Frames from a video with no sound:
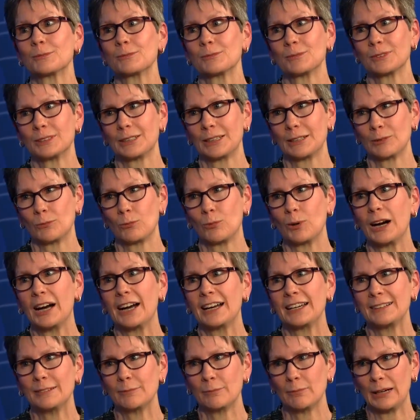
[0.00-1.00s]
they
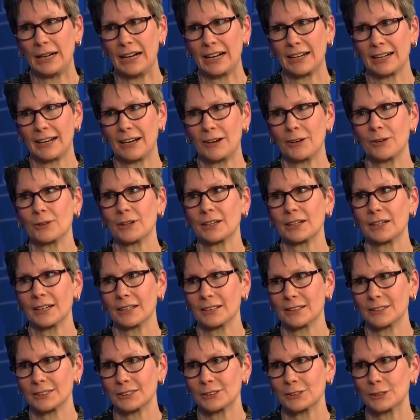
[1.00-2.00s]
widen back out again
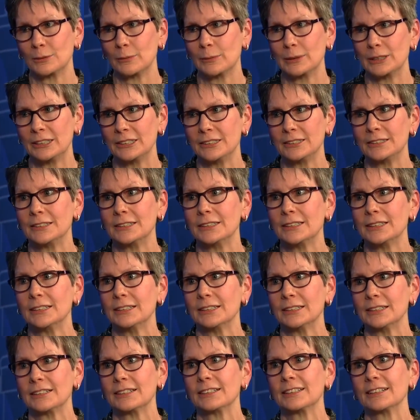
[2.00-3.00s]
a little bit,
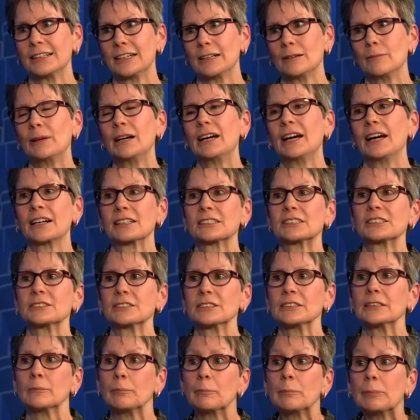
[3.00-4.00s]

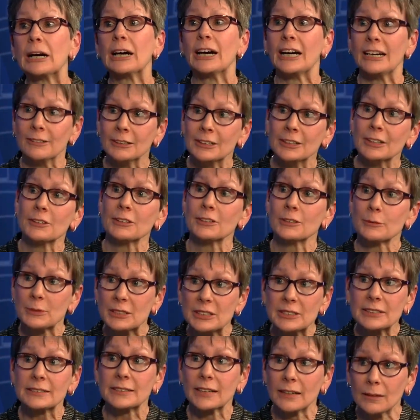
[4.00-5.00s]
actually. But there's been
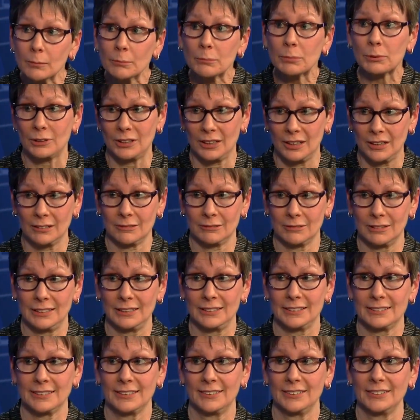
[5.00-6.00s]
some
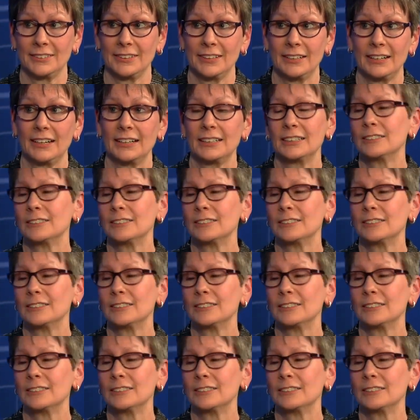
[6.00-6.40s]
progress on that.